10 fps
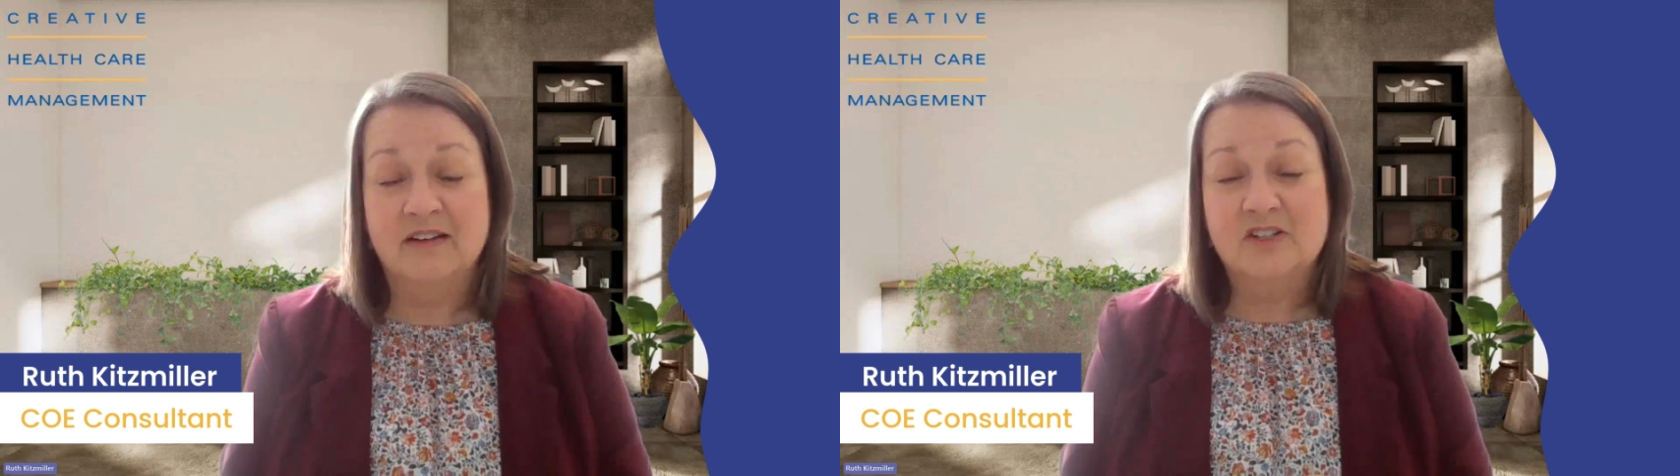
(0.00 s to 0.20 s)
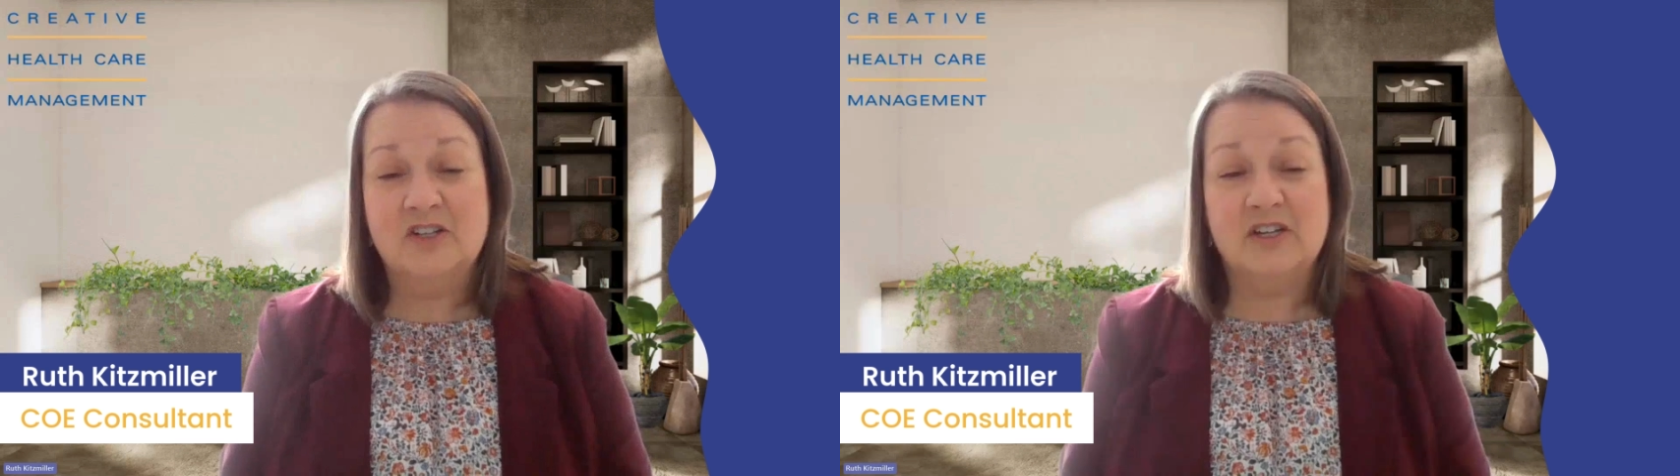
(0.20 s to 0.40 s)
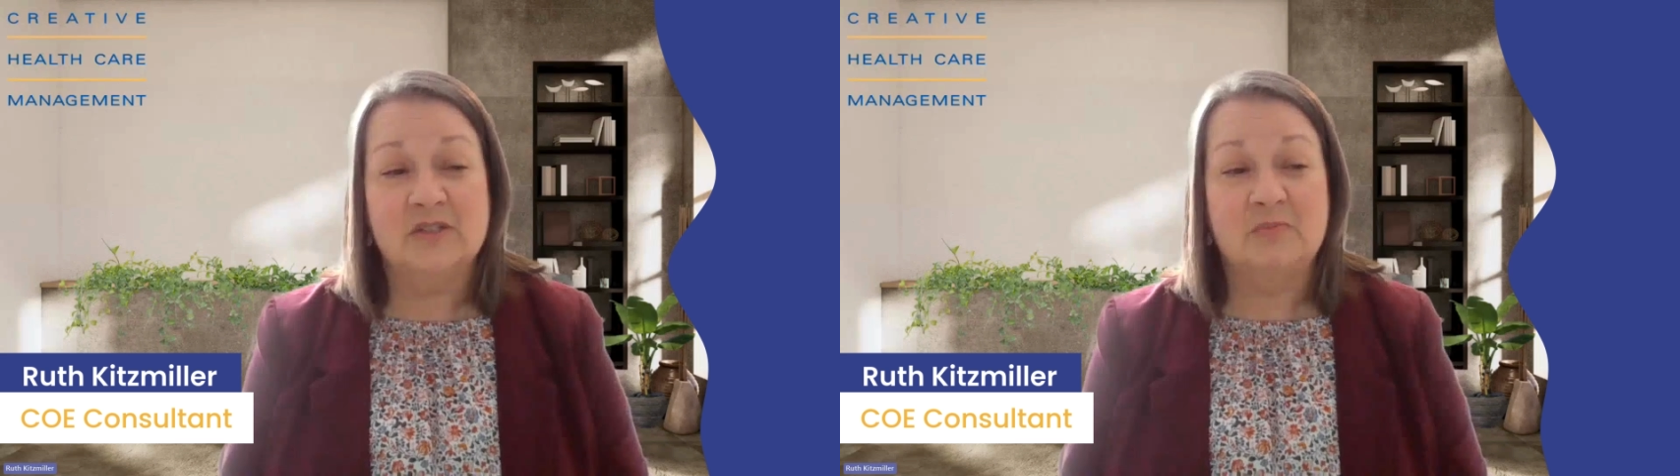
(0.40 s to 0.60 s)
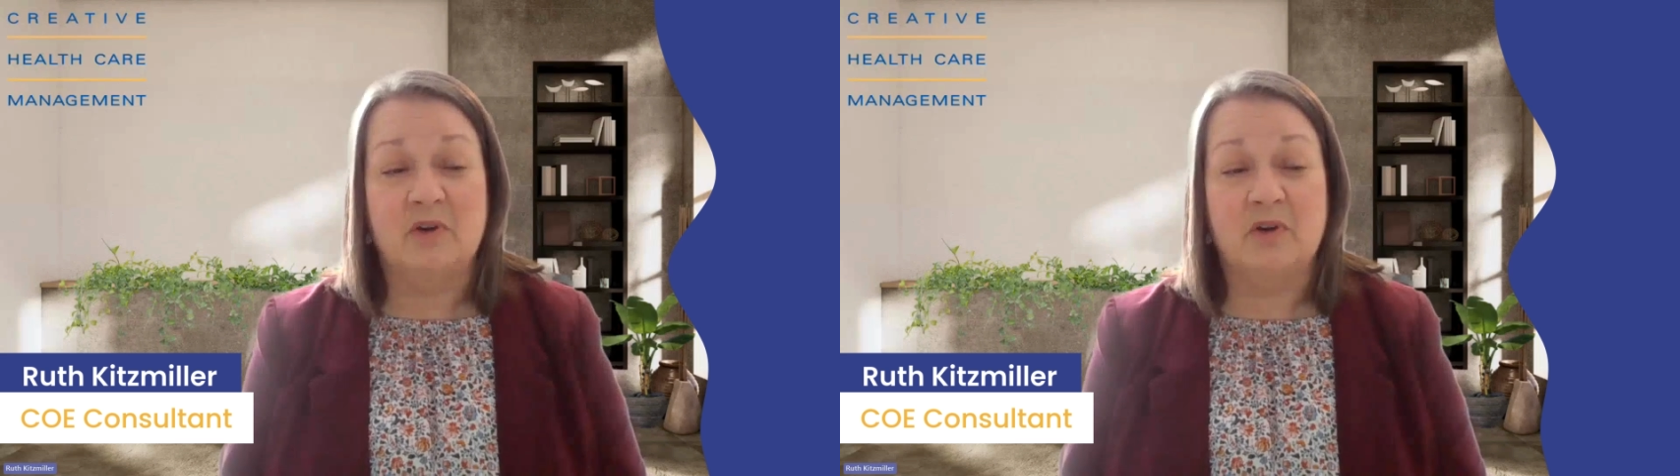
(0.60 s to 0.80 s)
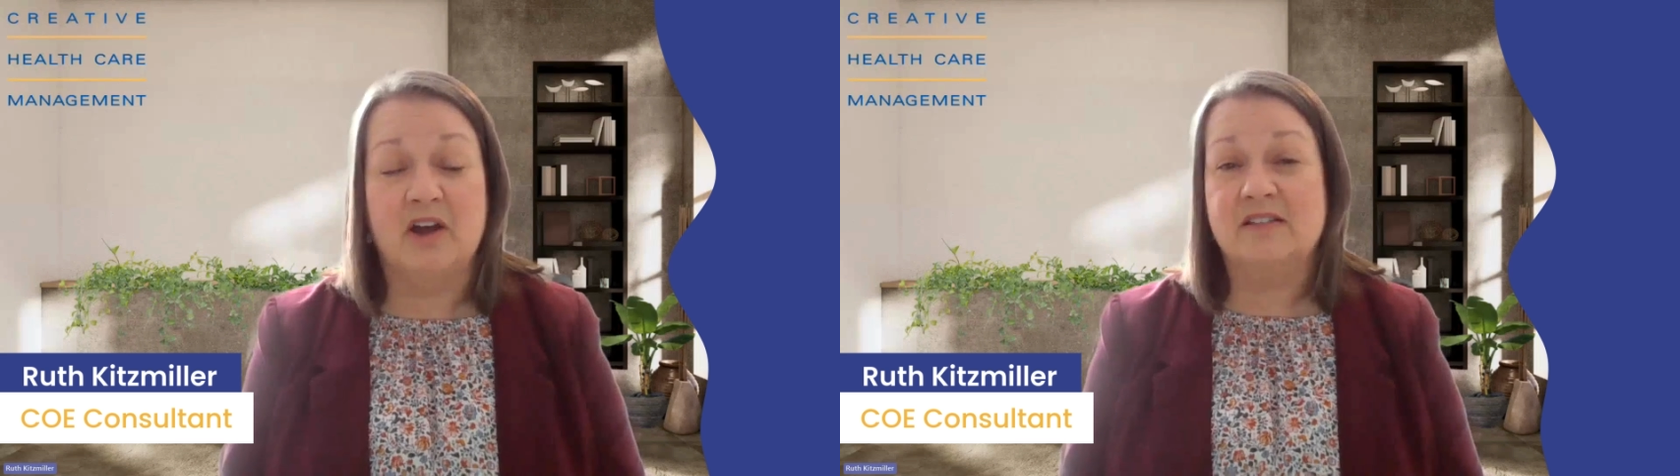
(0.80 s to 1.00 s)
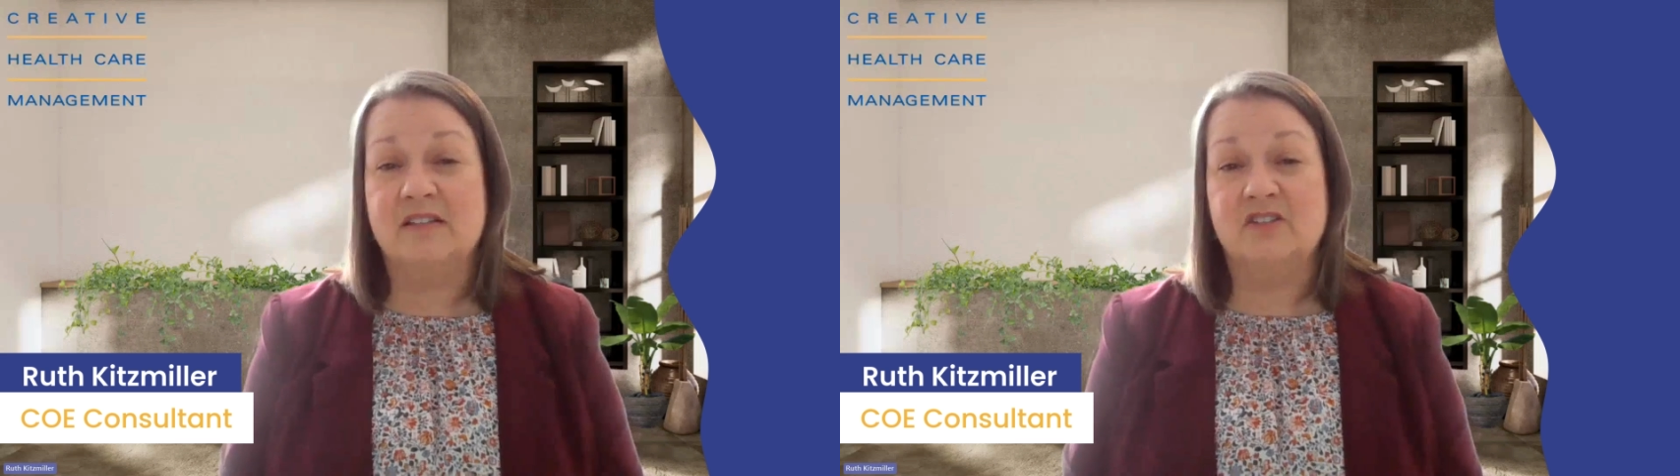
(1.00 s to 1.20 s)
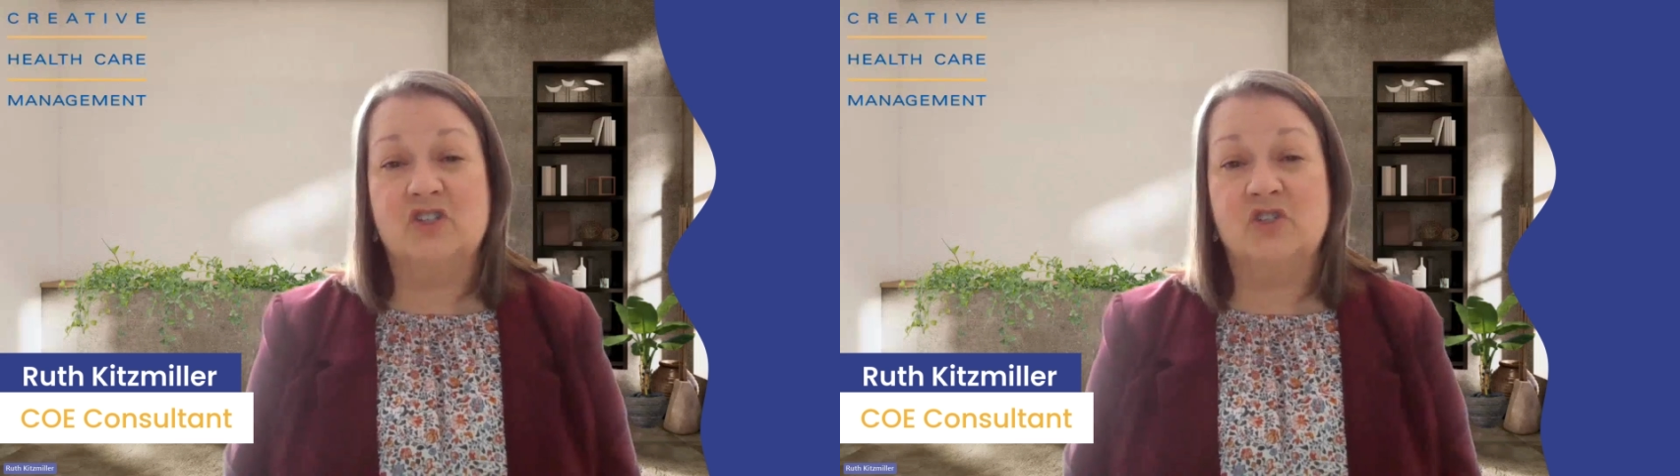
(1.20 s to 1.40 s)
She has brought such